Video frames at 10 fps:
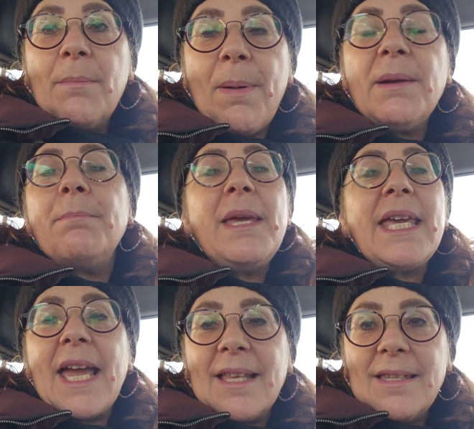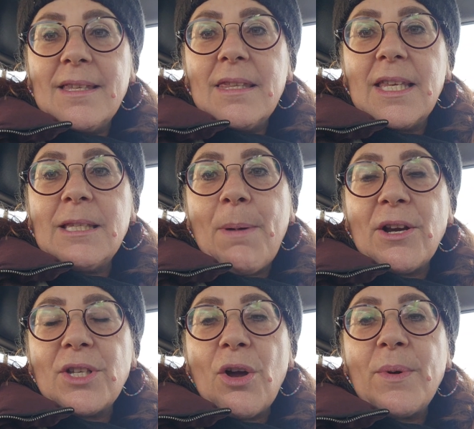Miketz, this
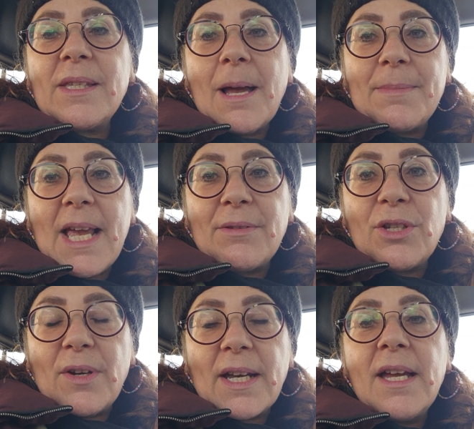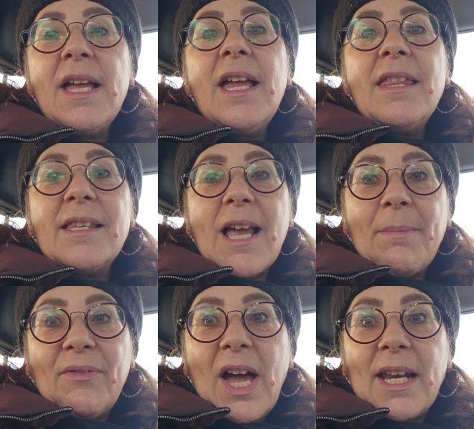parsha always comes out during the
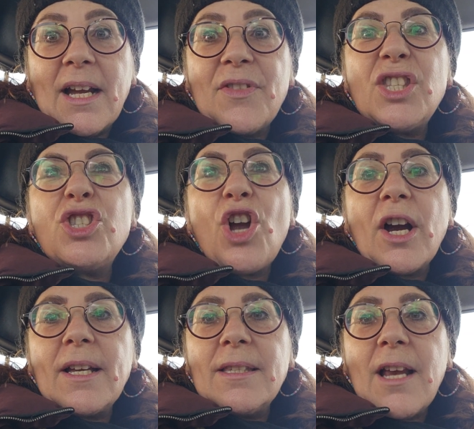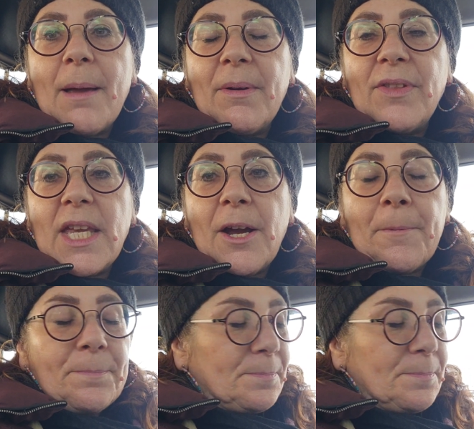time of Hanukkah, the darkest time of the year,